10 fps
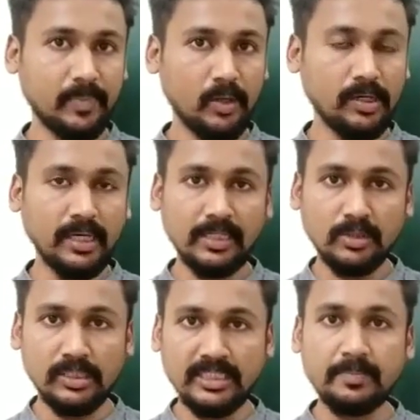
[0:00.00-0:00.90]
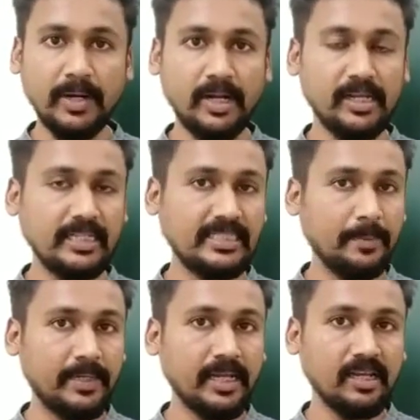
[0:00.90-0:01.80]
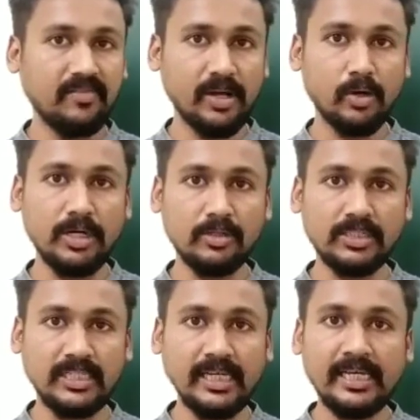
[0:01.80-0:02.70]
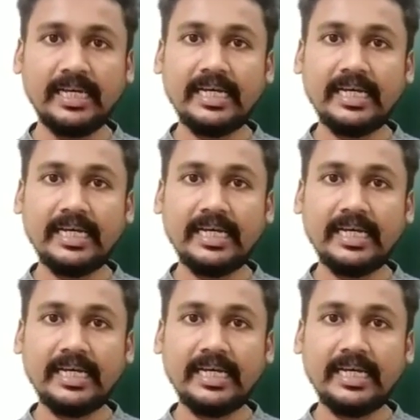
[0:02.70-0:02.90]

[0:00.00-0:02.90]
Okay, so this particular chapter we are going to see